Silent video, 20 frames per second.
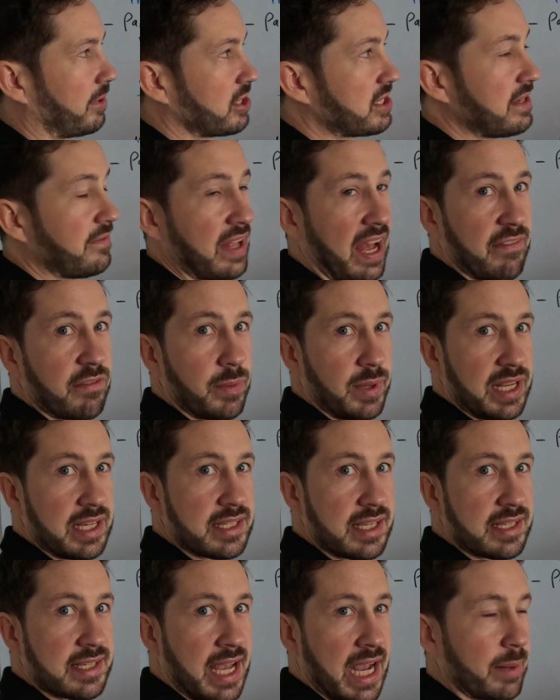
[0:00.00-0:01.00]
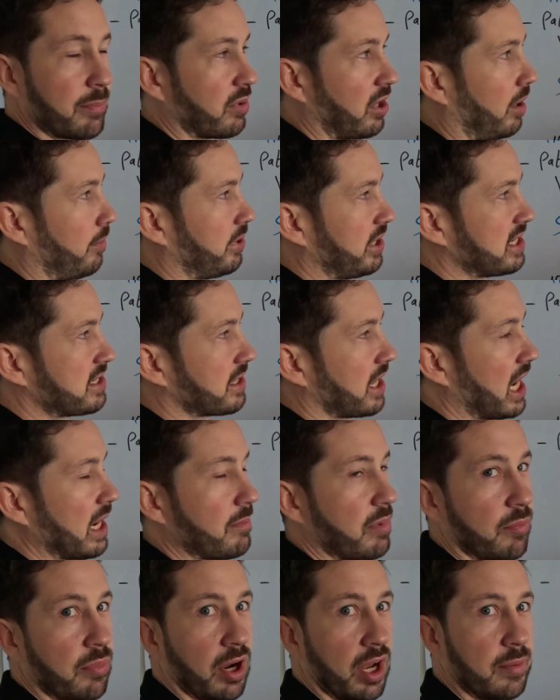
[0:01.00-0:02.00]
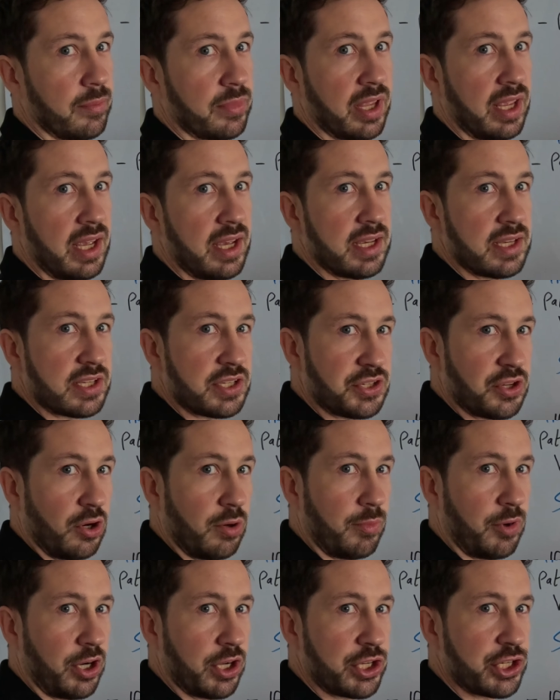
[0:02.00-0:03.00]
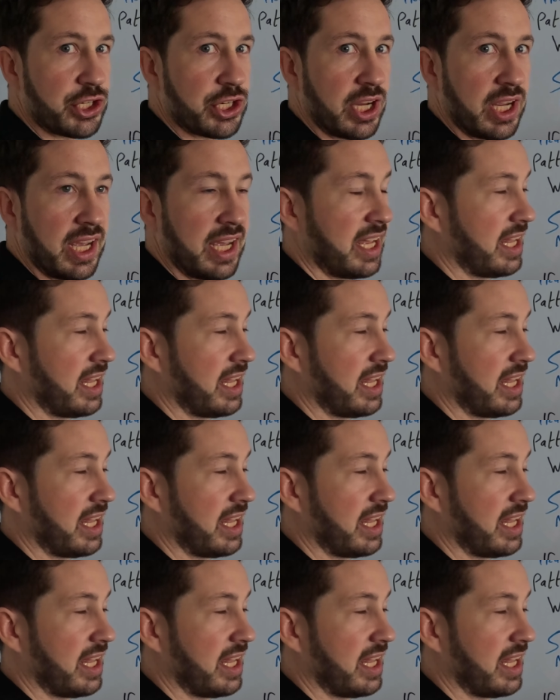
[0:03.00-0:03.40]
It doesn't even have to be this exact prompt, but this type of prompt so much